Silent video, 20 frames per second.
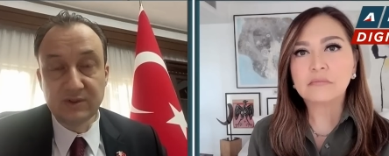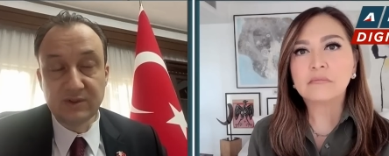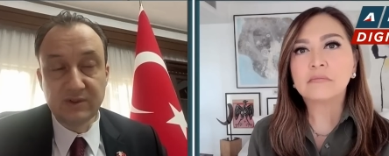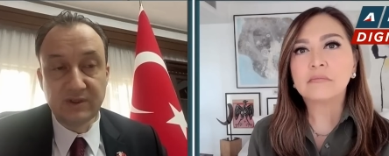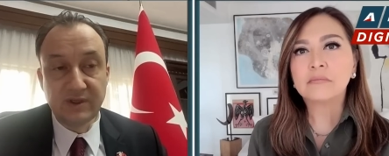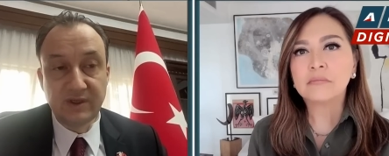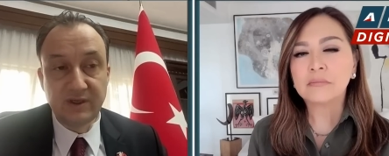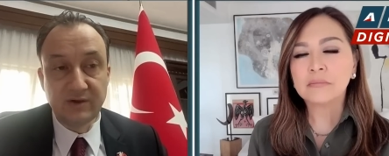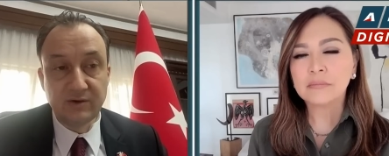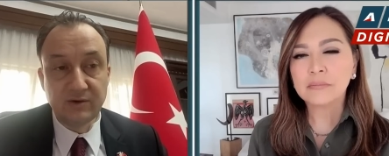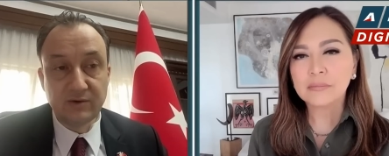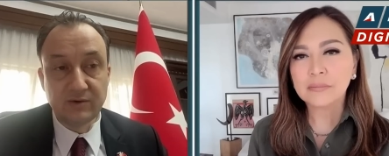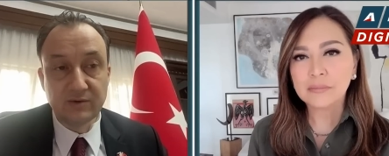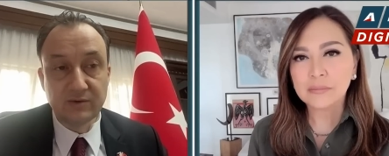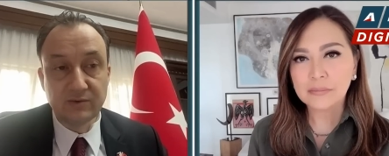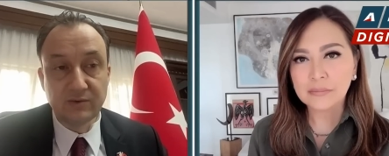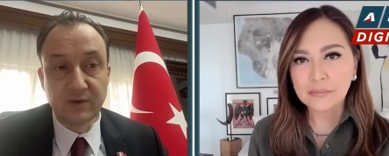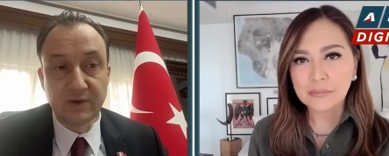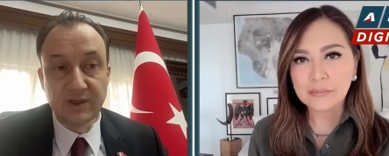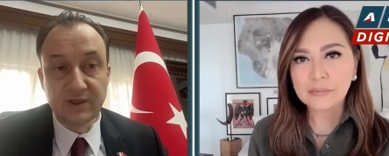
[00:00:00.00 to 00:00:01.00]
Speaker 1: the
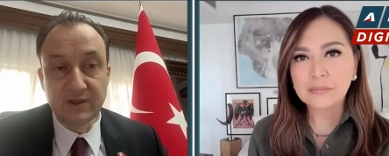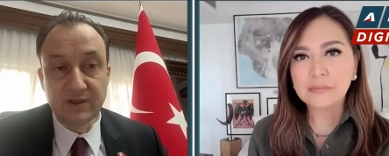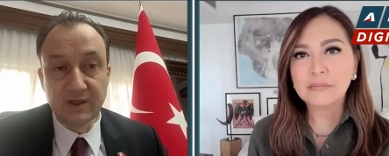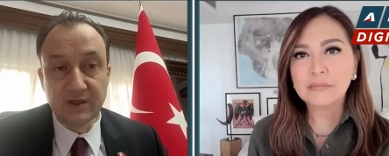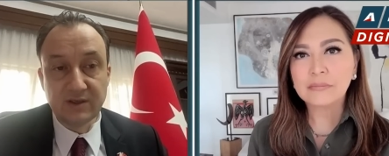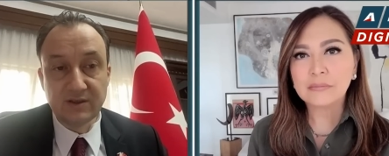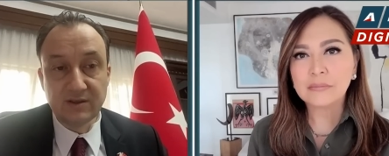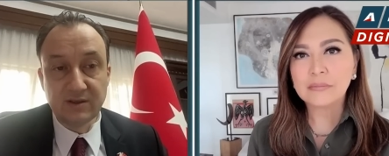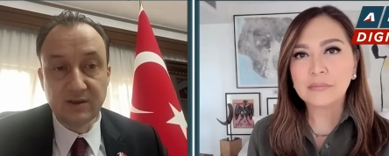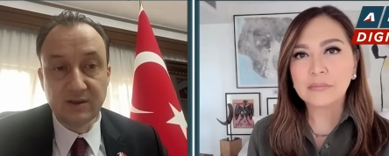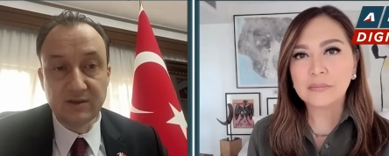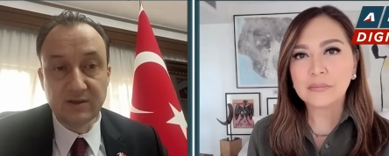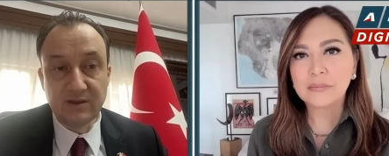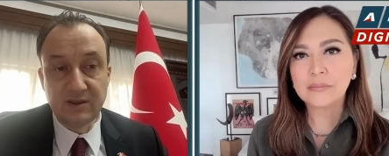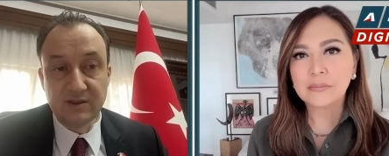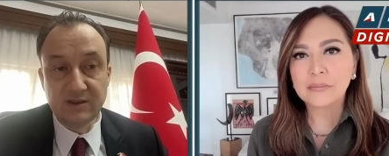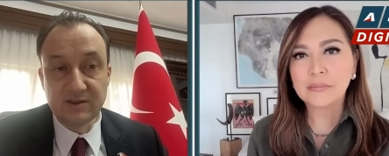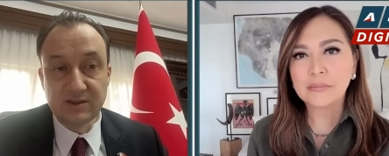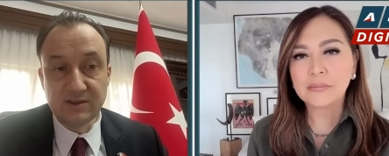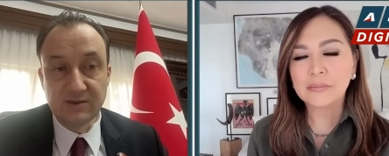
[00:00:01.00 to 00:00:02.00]
earthquake and, and
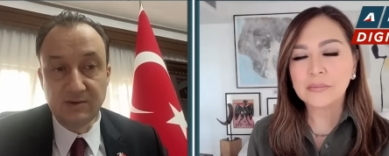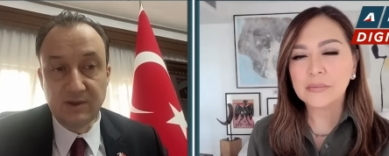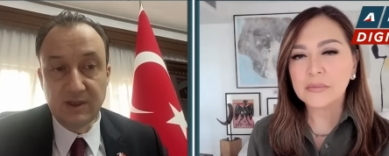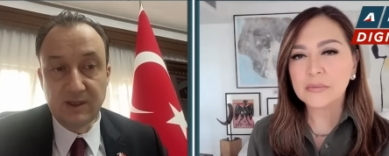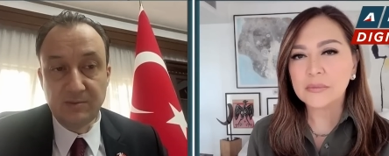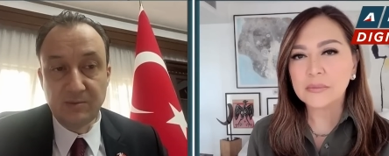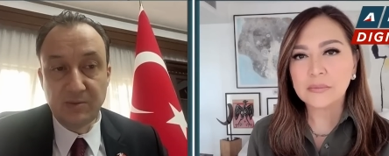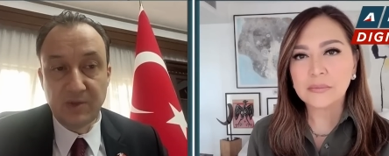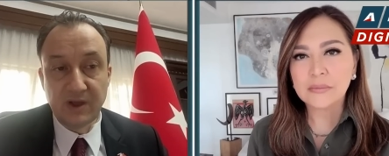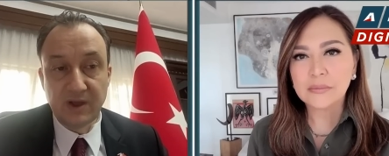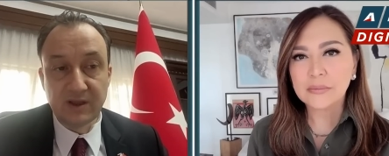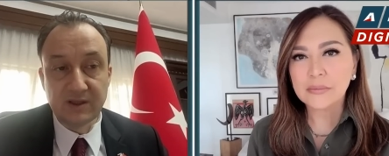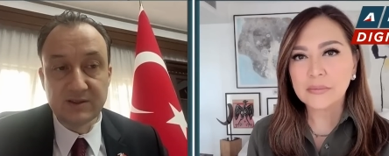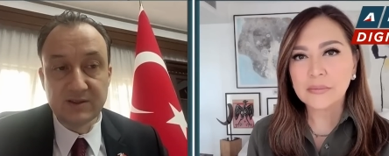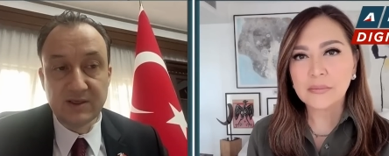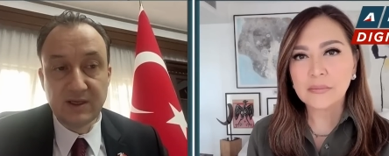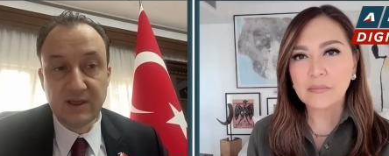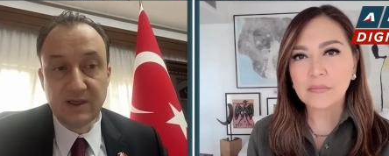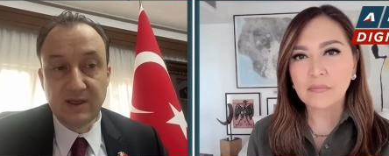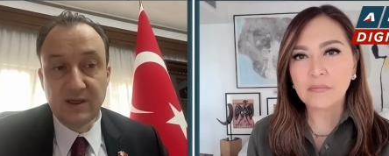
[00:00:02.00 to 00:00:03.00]
its impact,
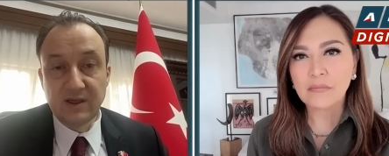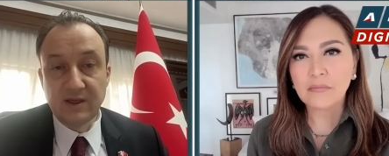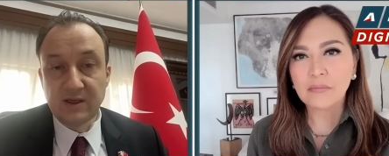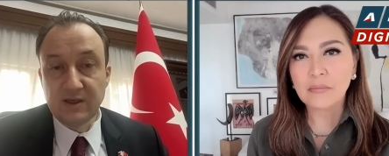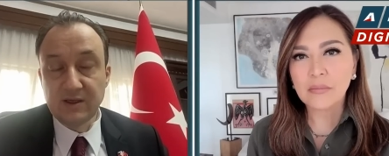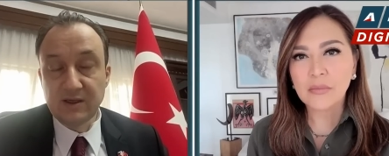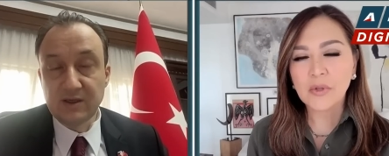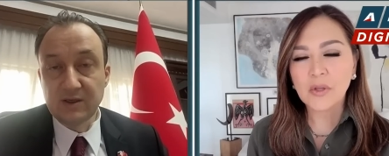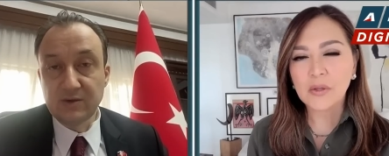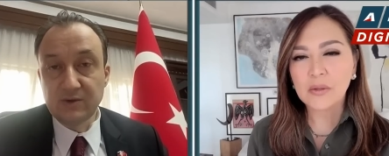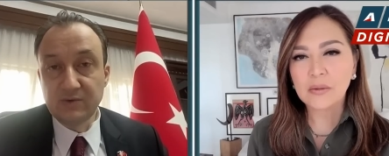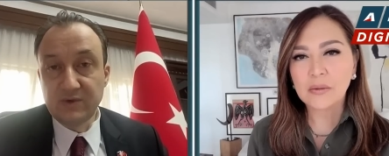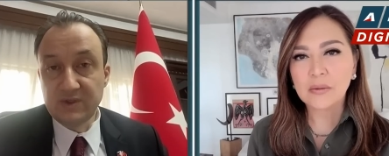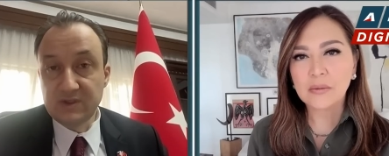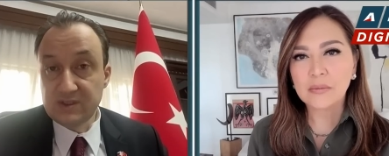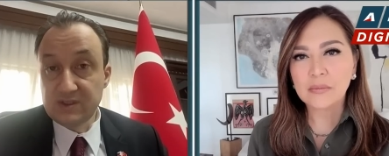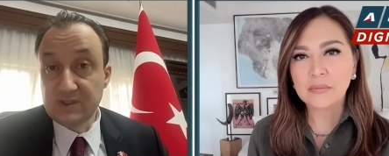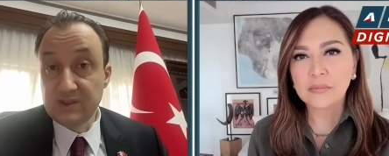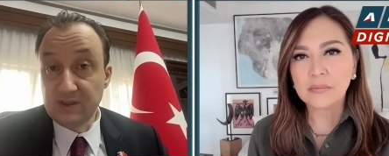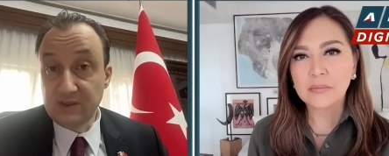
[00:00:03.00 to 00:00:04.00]
we
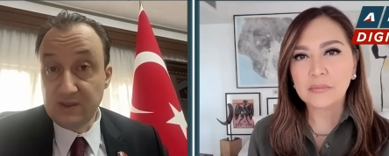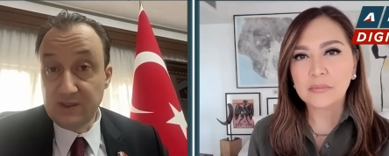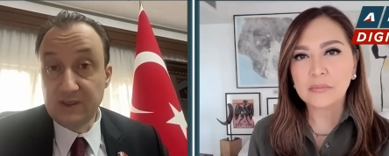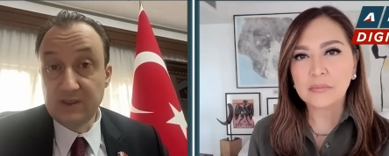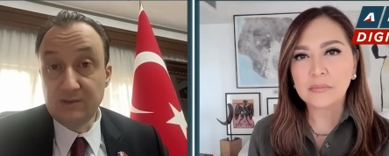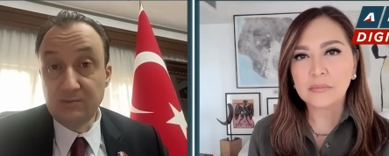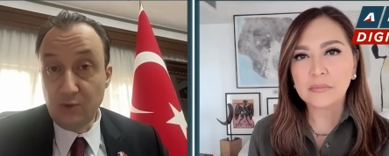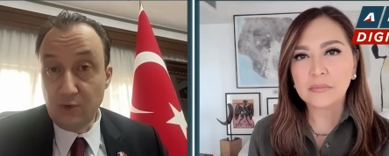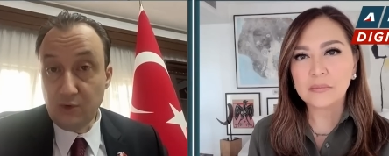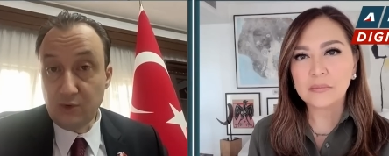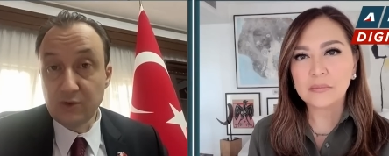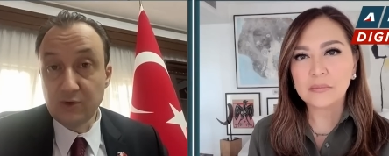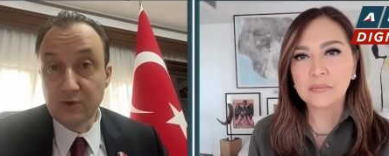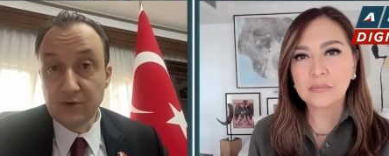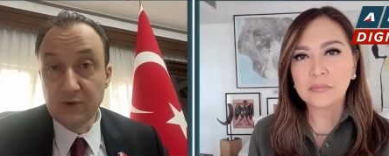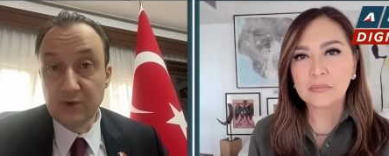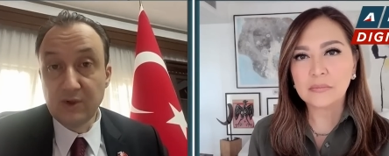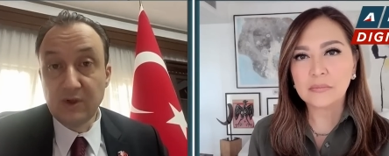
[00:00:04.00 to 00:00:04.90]
still need more.